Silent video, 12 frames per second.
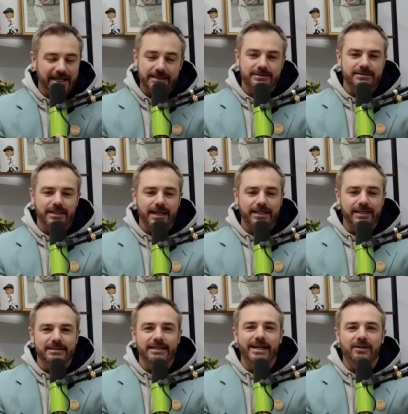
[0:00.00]
It's like a
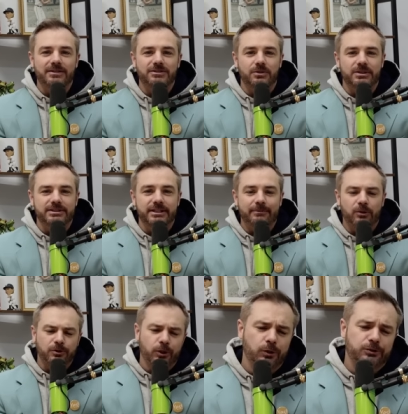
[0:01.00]
tale as old as time. They're
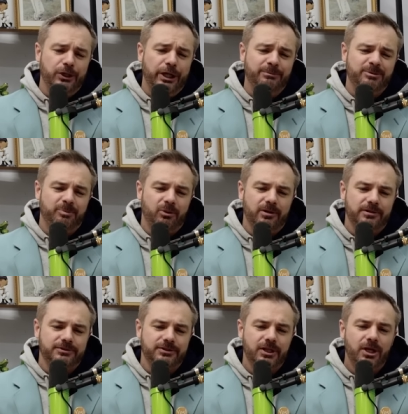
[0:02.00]
like, no team
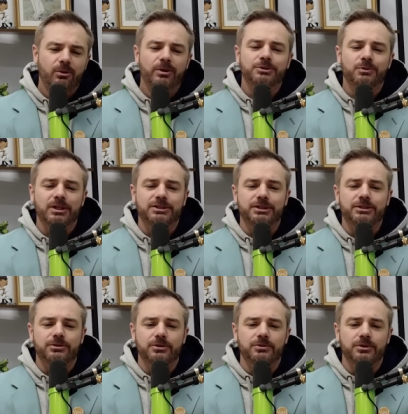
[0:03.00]
sports. We just want to see
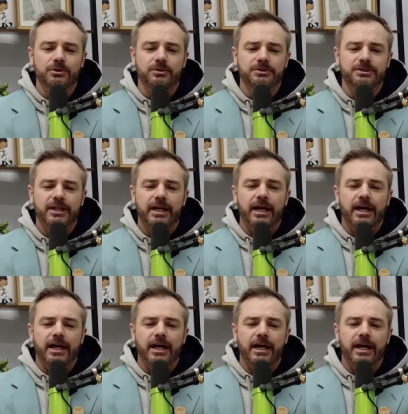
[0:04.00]
two dudes